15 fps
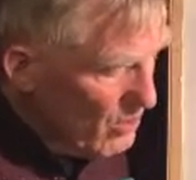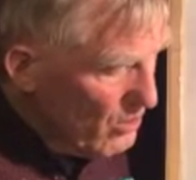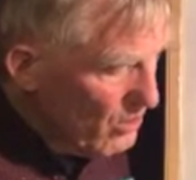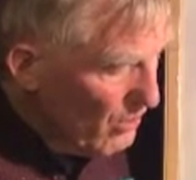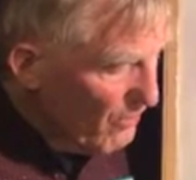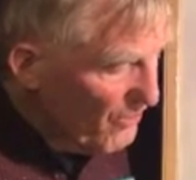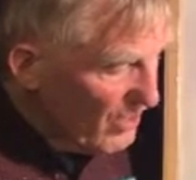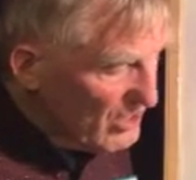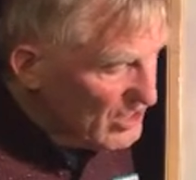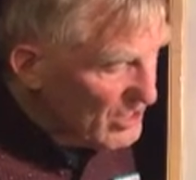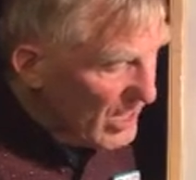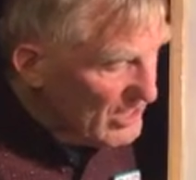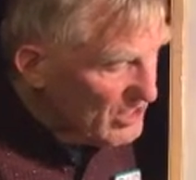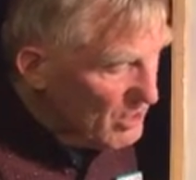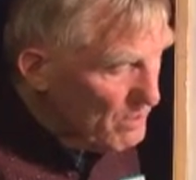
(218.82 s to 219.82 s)
the
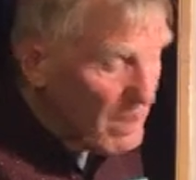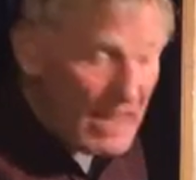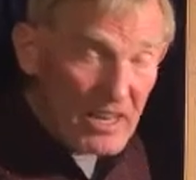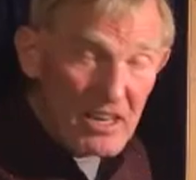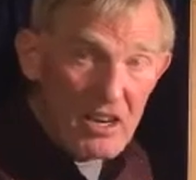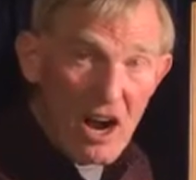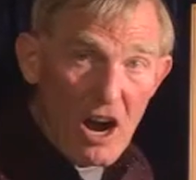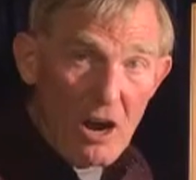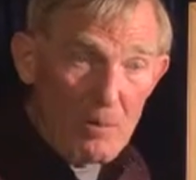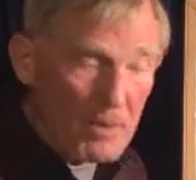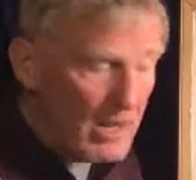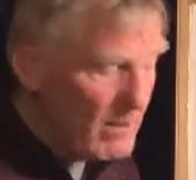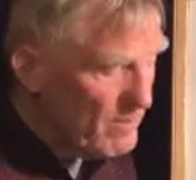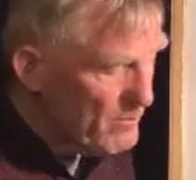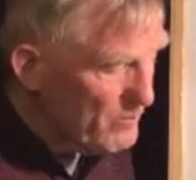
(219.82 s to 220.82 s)
Philistines had made an
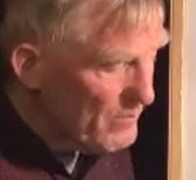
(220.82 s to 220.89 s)
army,